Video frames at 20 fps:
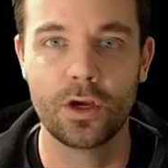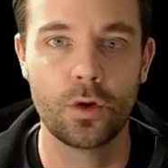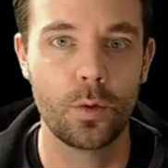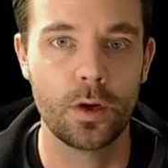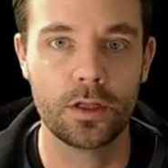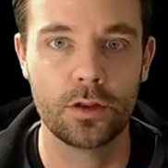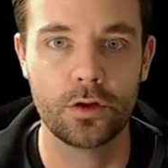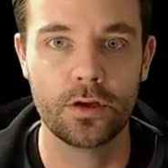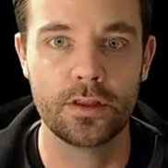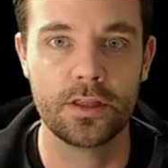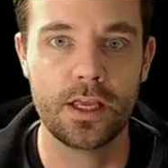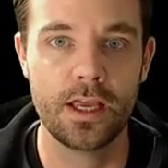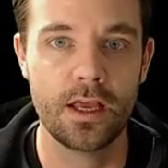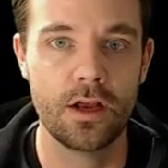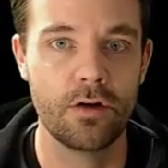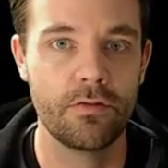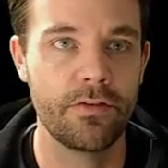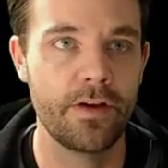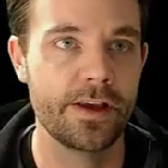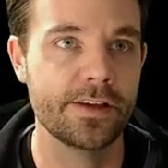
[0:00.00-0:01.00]
a quick look at the
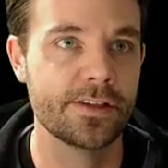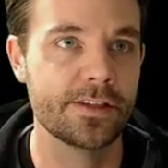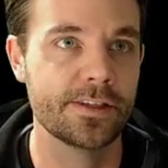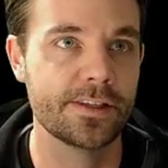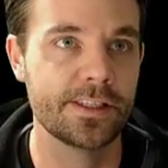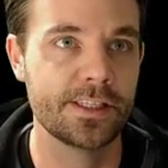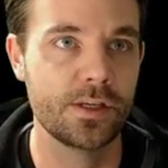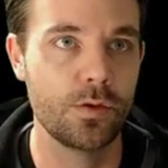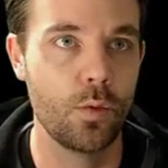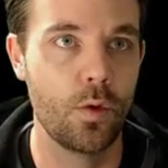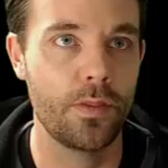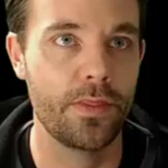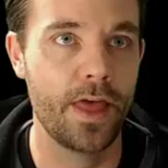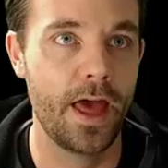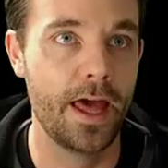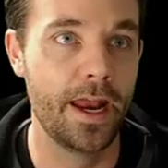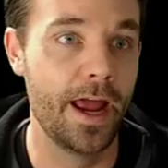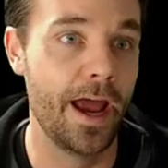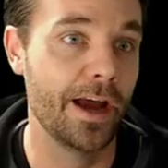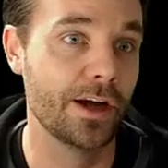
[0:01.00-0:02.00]
interface to see what
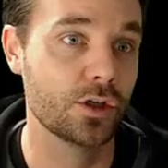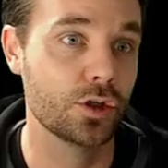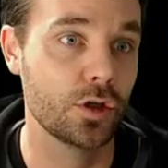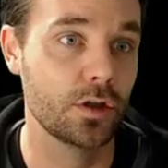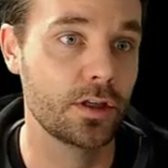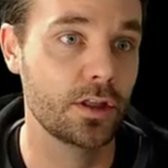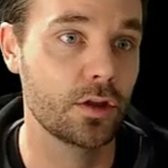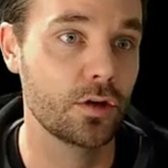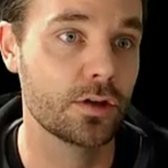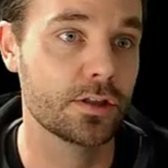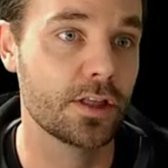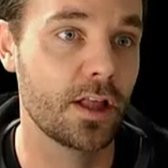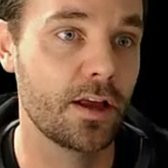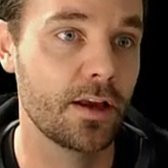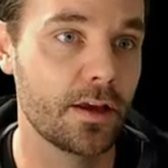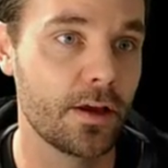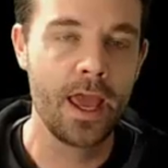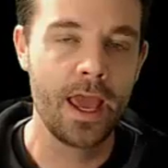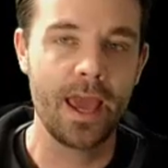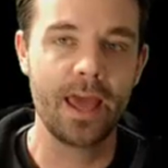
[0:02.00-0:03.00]
that actually looks
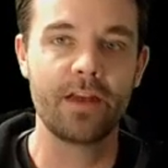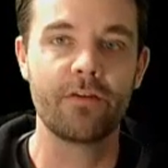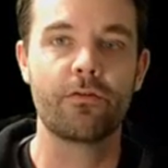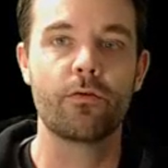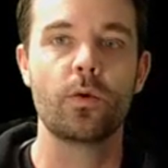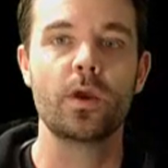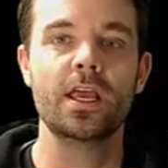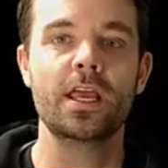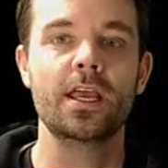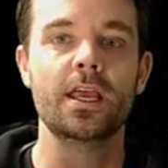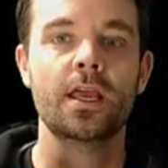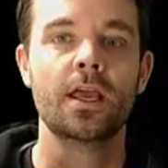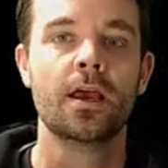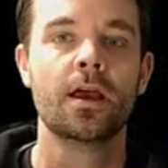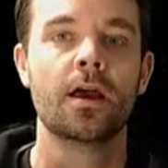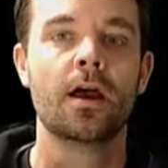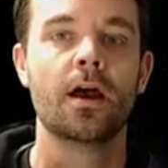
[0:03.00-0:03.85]
like. And if we